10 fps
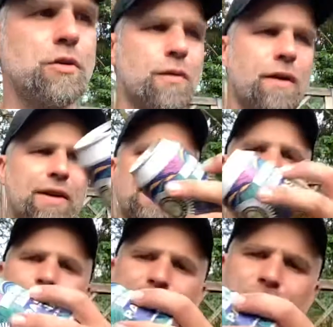Do you have
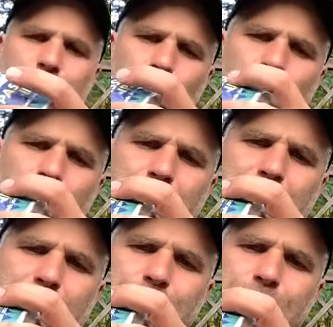anything to go on
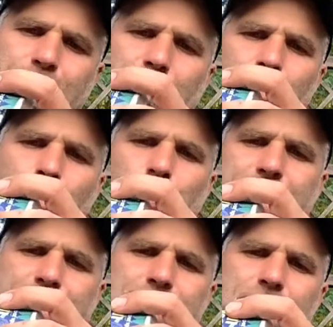here?
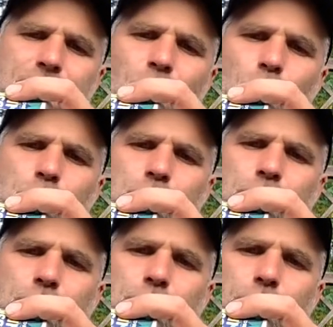Wheat,
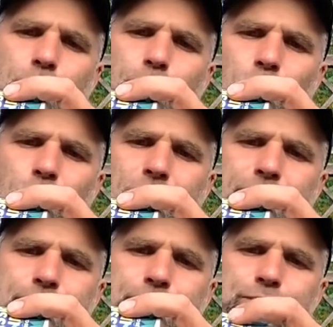oats,
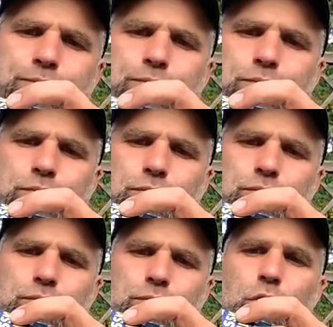barley.
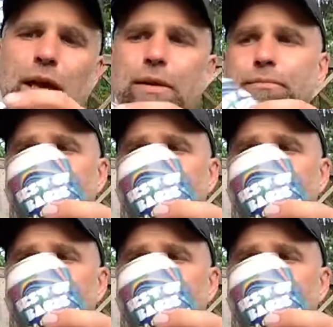Okay.